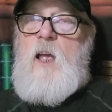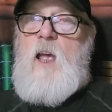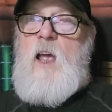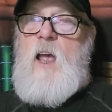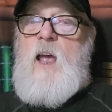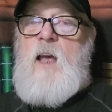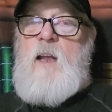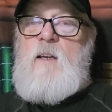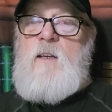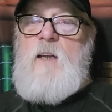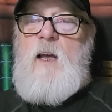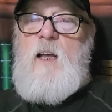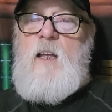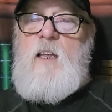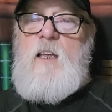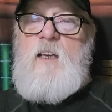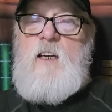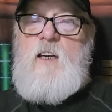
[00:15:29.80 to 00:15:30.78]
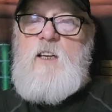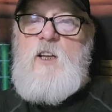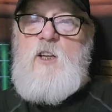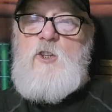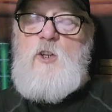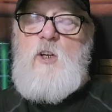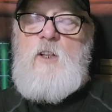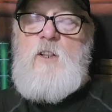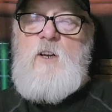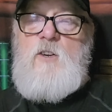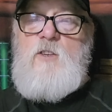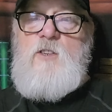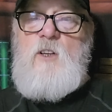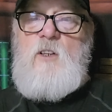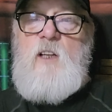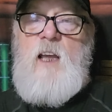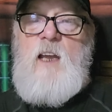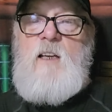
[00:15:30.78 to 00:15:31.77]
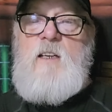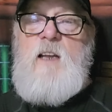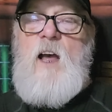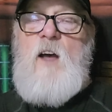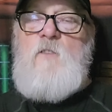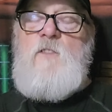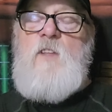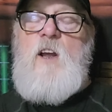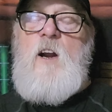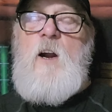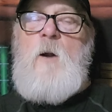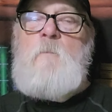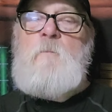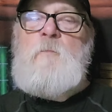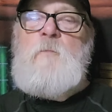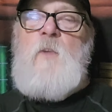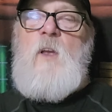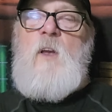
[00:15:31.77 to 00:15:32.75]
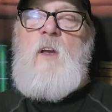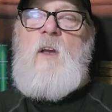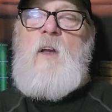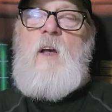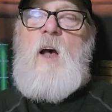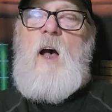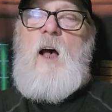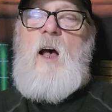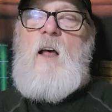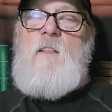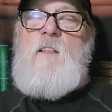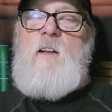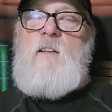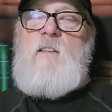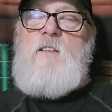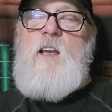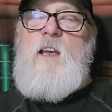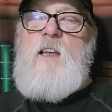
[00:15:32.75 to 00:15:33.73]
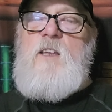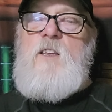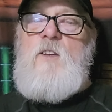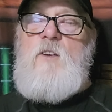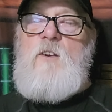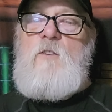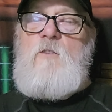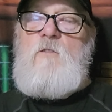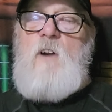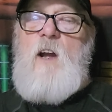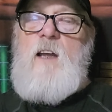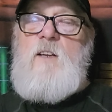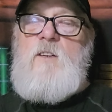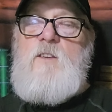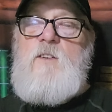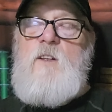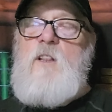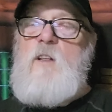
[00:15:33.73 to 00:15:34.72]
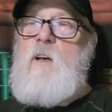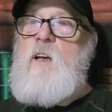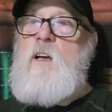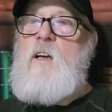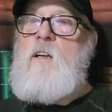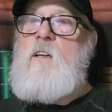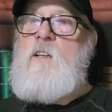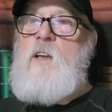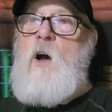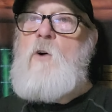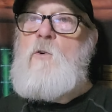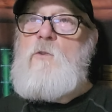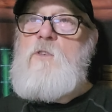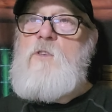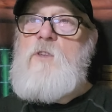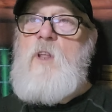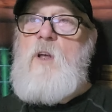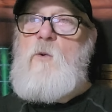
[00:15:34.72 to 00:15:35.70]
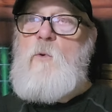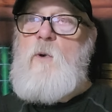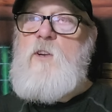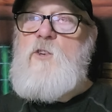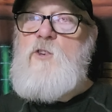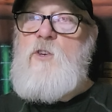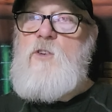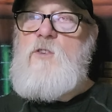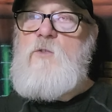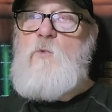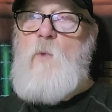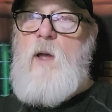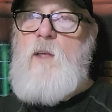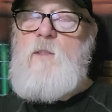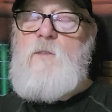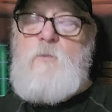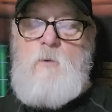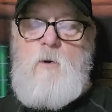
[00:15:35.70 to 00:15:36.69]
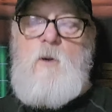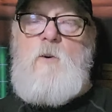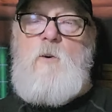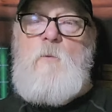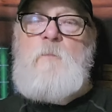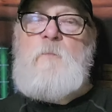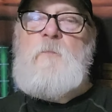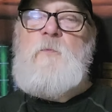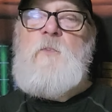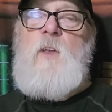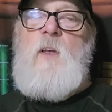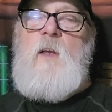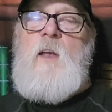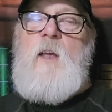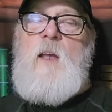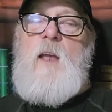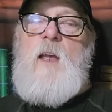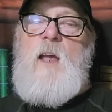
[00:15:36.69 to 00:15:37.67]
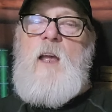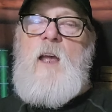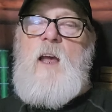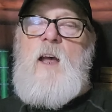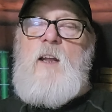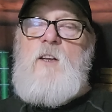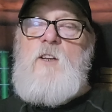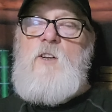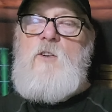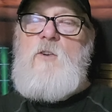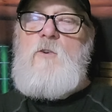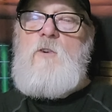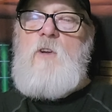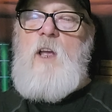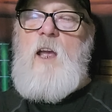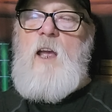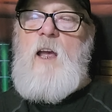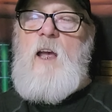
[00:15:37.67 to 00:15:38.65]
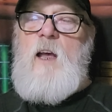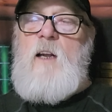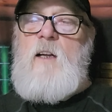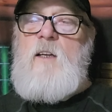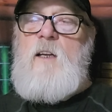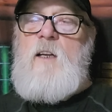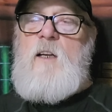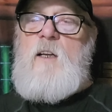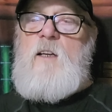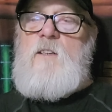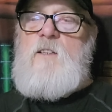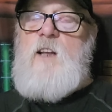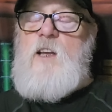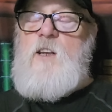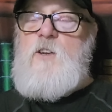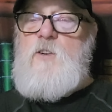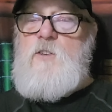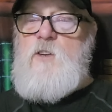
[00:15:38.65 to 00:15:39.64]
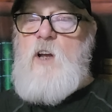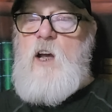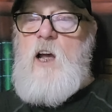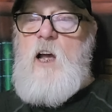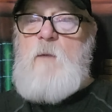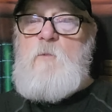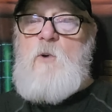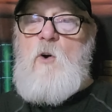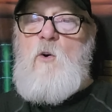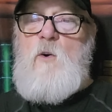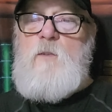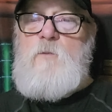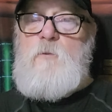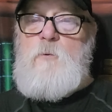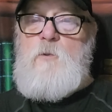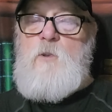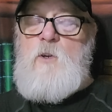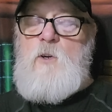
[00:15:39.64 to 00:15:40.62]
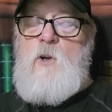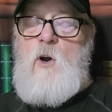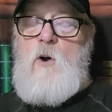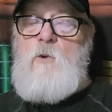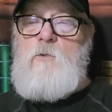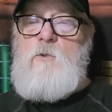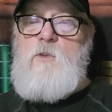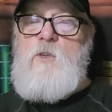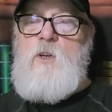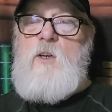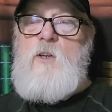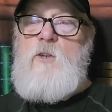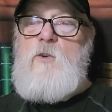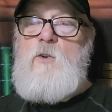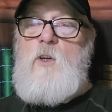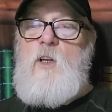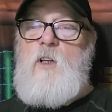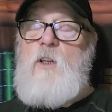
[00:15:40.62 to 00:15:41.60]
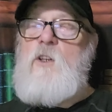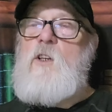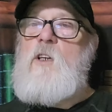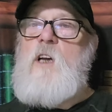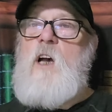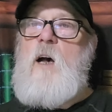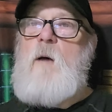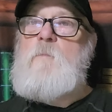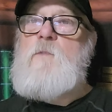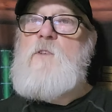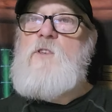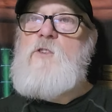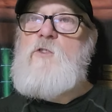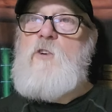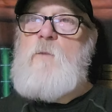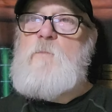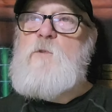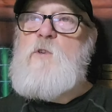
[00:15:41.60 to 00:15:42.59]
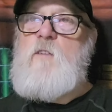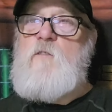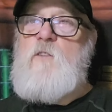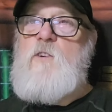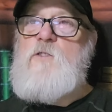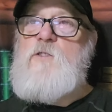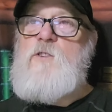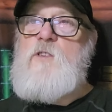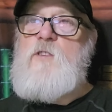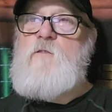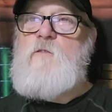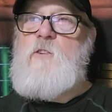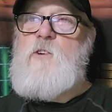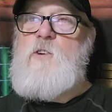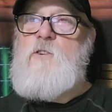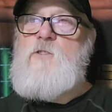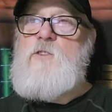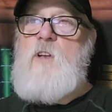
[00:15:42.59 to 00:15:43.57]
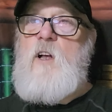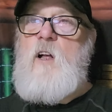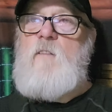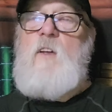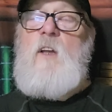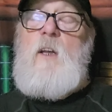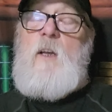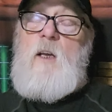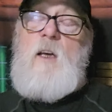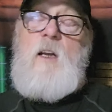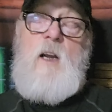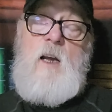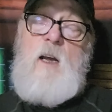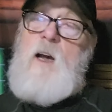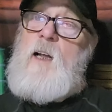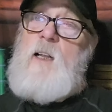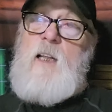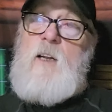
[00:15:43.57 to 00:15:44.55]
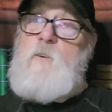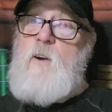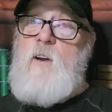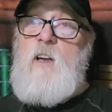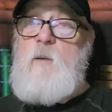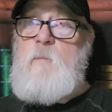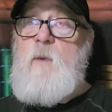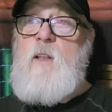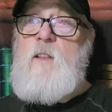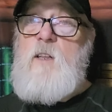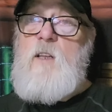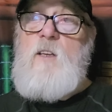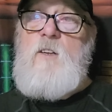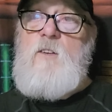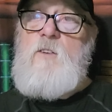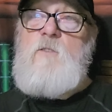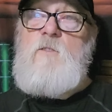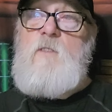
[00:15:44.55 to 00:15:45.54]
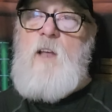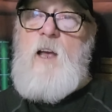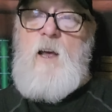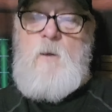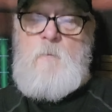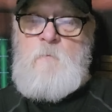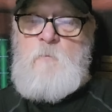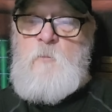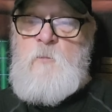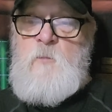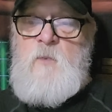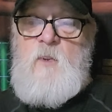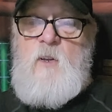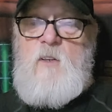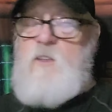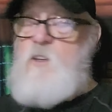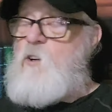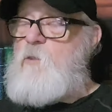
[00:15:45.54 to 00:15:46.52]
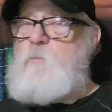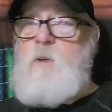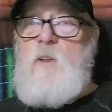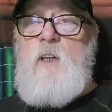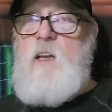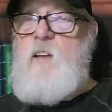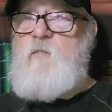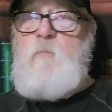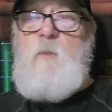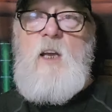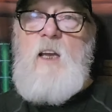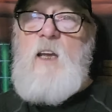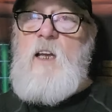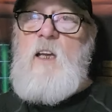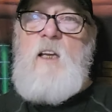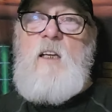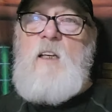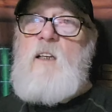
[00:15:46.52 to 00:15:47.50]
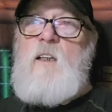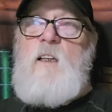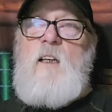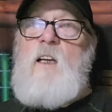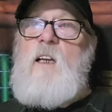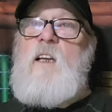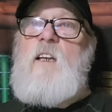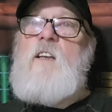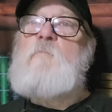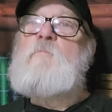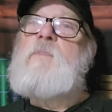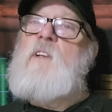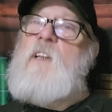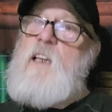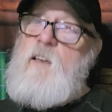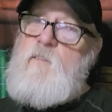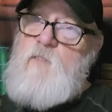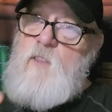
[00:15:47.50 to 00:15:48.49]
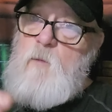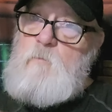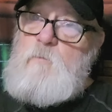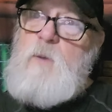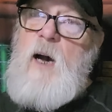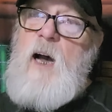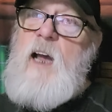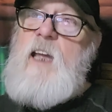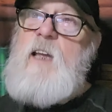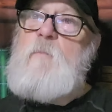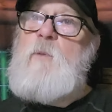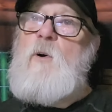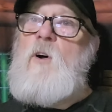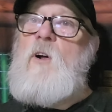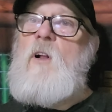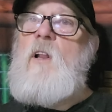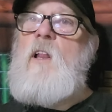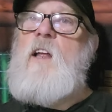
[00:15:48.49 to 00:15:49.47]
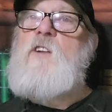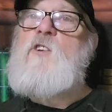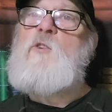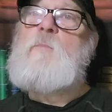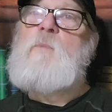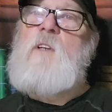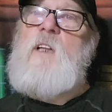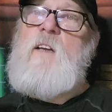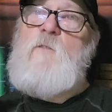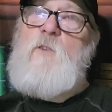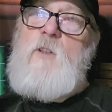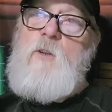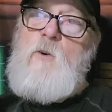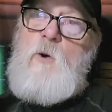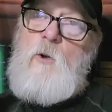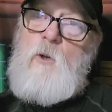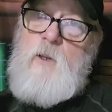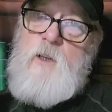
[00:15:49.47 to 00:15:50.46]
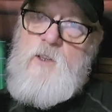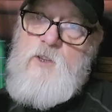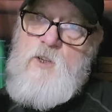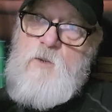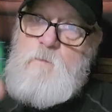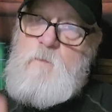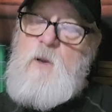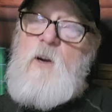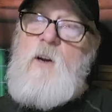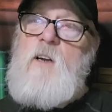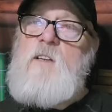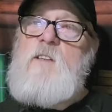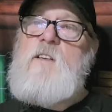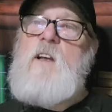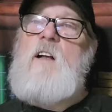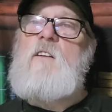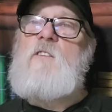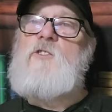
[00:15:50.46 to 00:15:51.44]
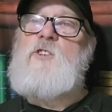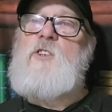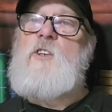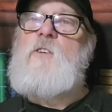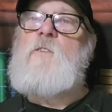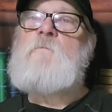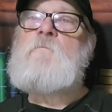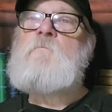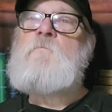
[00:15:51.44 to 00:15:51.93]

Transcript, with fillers: And in addition, there's a link down there that'll take you right to the notes that we just went through. And you can take your time going through the notes, and you can look up the scripture verses for yourself. And I highly recommend that you do that. Don't believe me. You believe the Bible, and you believe what the Holy Spirit tells you.